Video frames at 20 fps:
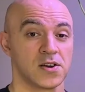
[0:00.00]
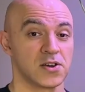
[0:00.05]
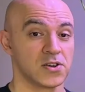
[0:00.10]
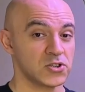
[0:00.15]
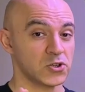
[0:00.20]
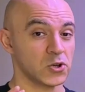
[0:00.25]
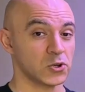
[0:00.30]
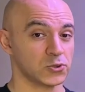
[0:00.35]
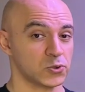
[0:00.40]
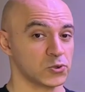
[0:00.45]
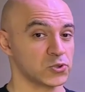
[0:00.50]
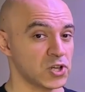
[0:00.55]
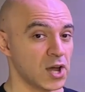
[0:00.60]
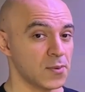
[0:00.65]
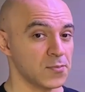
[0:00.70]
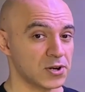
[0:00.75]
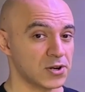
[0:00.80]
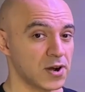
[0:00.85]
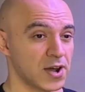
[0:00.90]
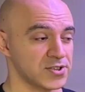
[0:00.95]
So to
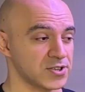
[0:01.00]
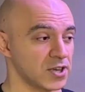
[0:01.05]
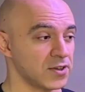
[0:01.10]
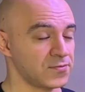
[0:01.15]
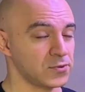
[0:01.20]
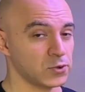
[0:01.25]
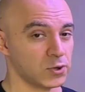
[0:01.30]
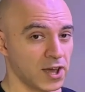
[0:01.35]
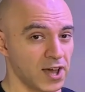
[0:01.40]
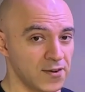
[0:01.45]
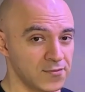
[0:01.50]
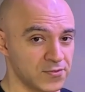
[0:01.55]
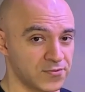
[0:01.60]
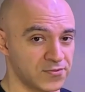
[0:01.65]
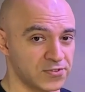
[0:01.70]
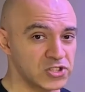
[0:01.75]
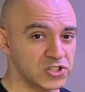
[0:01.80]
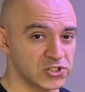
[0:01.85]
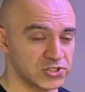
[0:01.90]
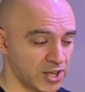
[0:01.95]
summarize, if you have a
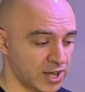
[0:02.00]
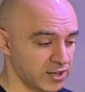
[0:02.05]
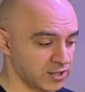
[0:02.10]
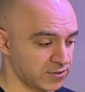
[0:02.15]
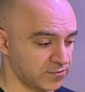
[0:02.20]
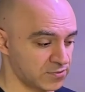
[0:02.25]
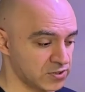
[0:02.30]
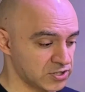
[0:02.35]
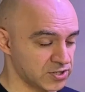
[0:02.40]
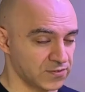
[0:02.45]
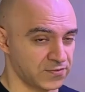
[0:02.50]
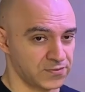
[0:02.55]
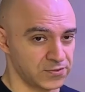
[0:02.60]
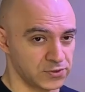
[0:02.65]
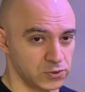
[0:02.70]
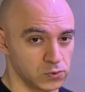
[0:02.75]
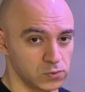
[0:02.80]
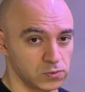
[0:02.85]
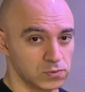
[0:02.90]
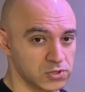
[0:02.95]
fish tank with a
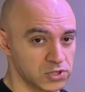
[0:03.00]
few